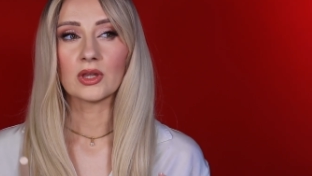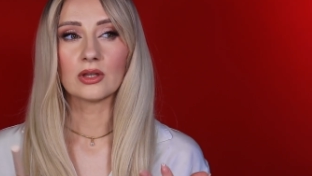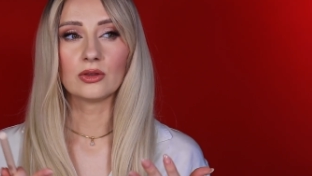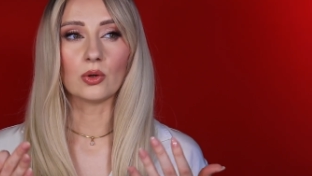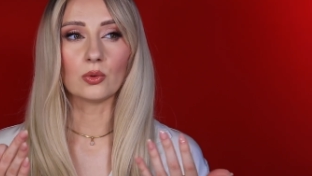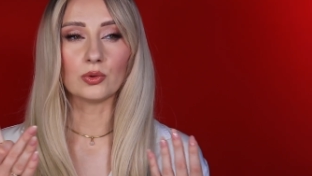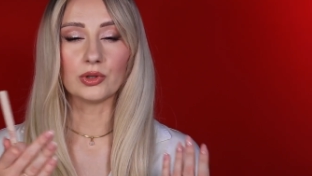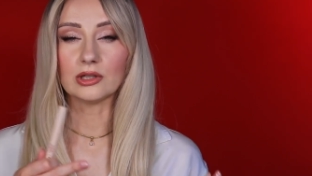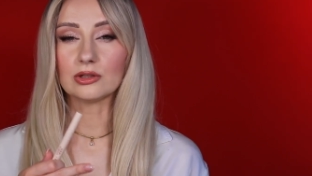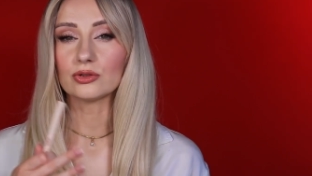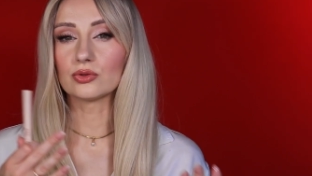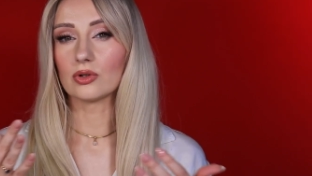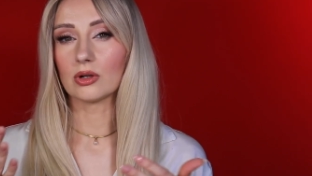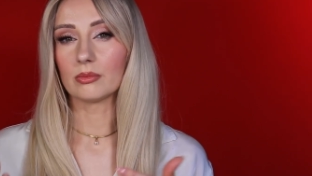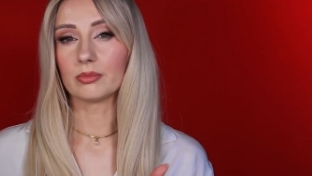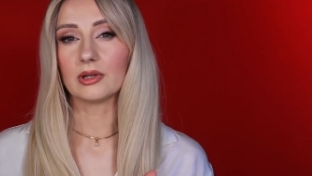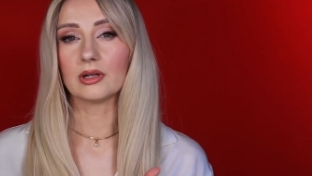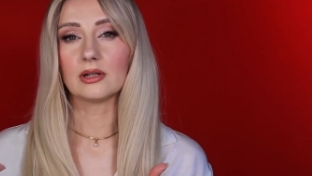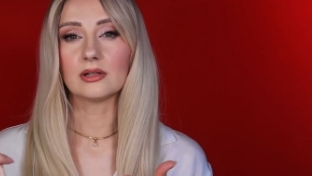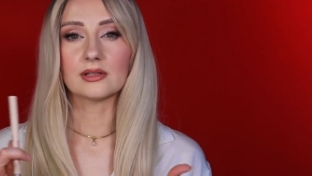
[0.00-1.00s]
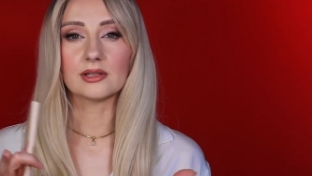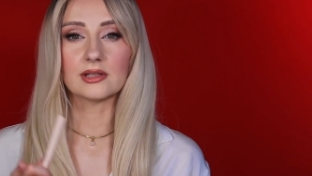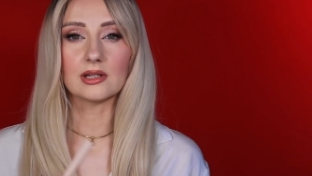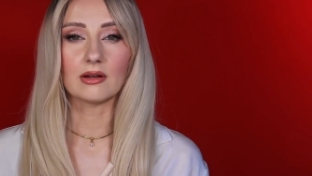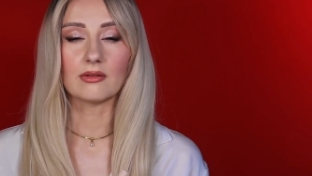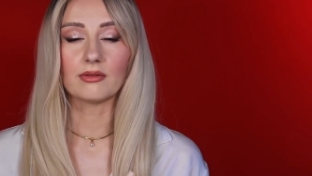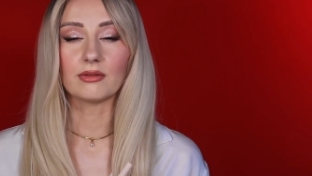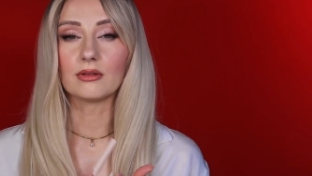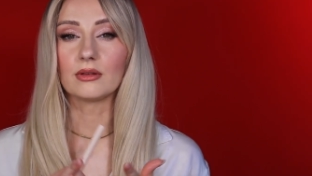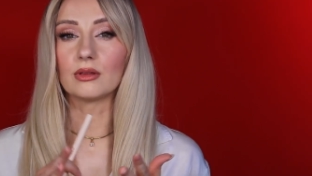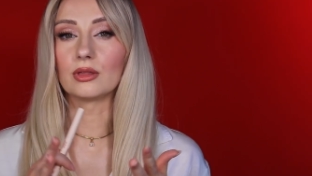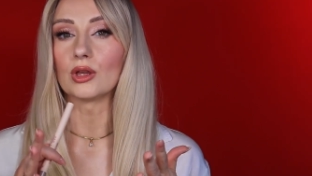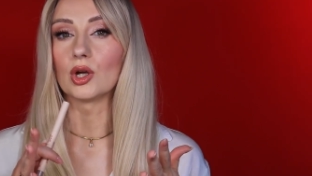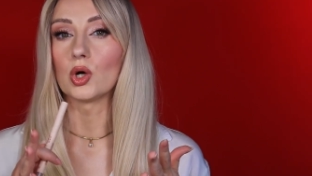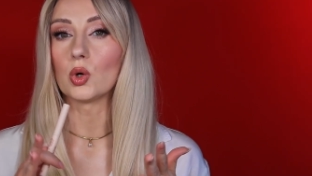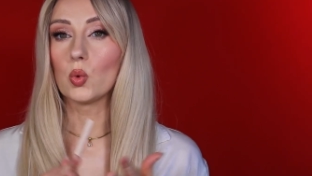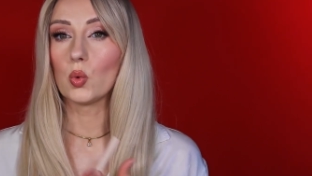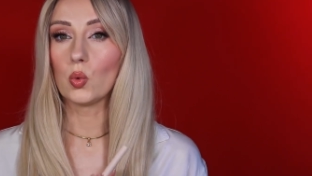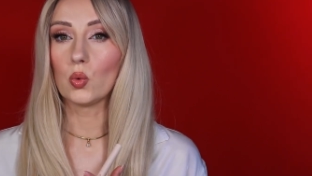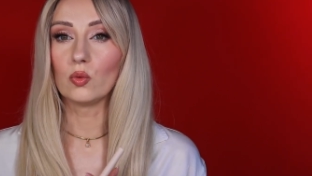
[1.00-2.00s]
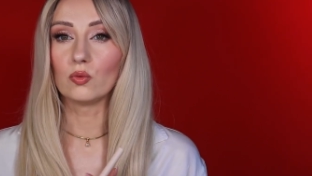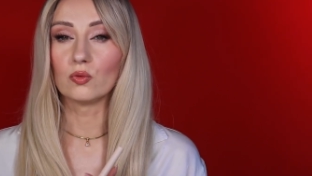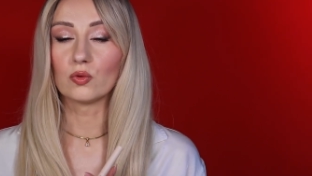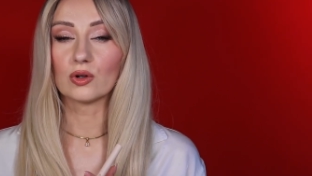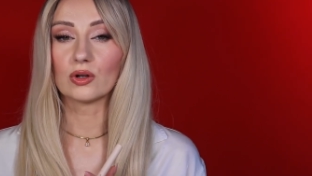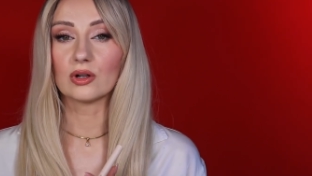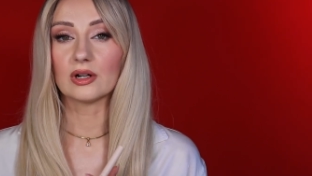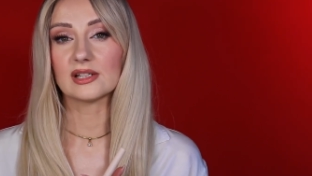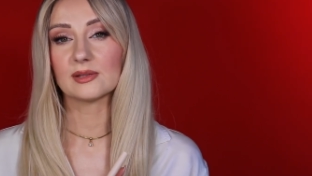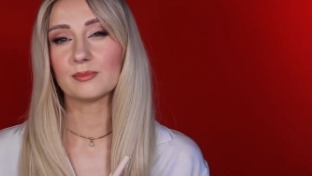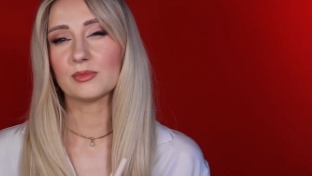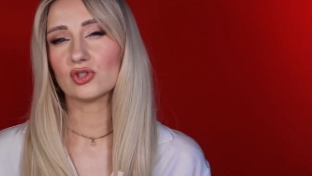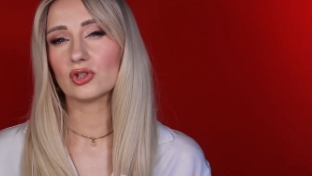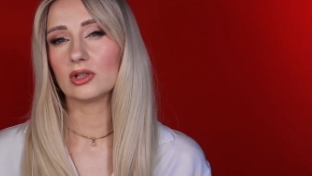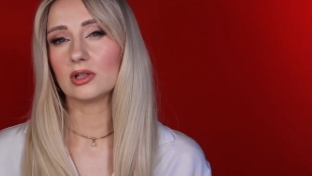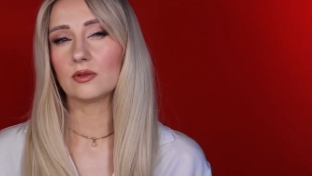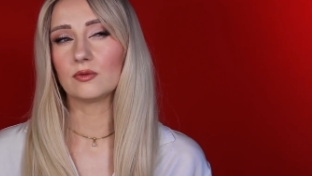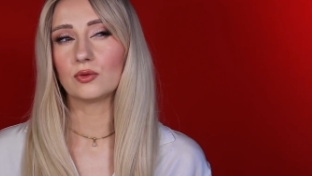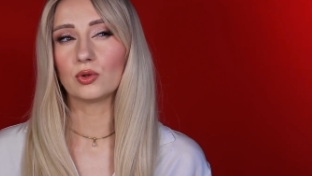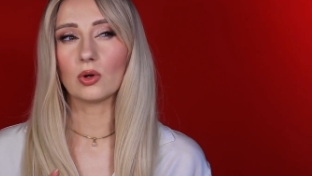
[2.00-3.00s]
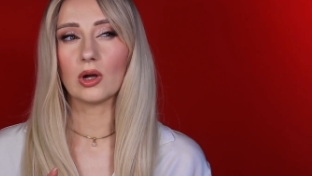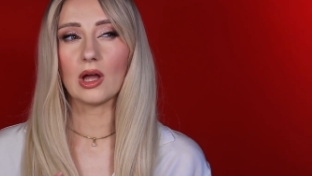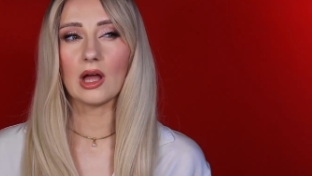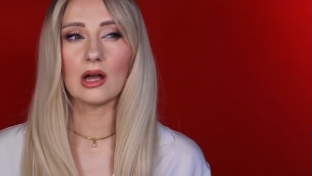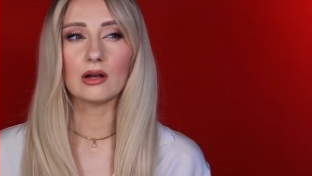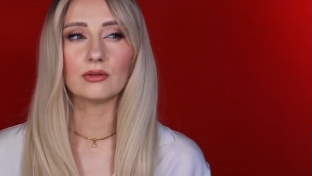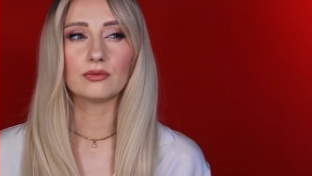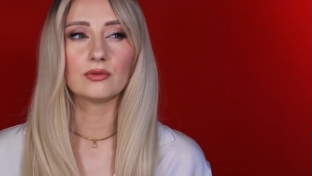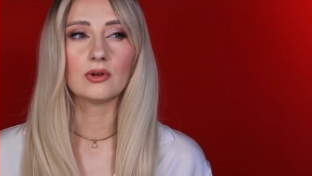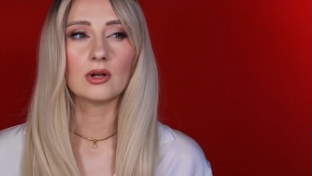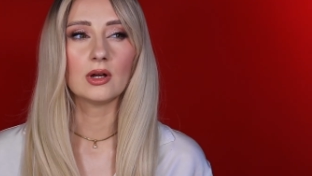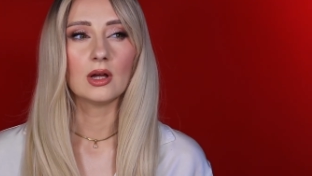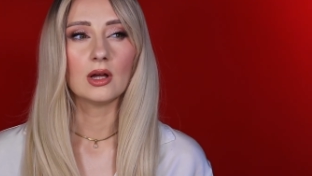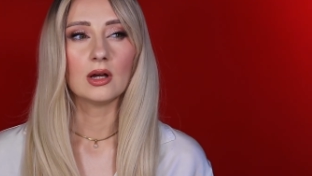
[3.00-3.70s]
No need to apply something over, especially if you have